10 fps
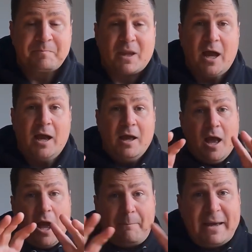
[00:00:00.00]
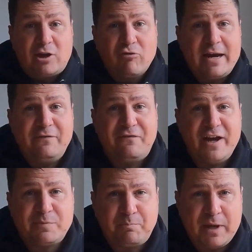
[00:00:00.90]
A big green
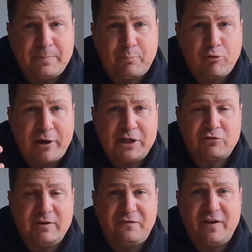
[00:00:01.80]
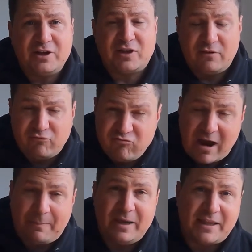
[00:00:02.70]
fish, big predatory fish. They're
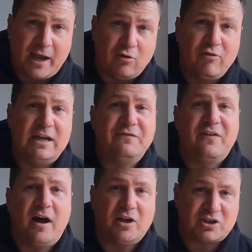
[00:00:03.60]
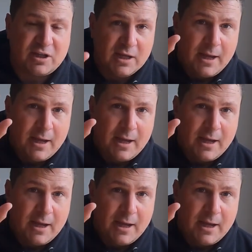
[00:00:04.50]
rapid, they are really fast.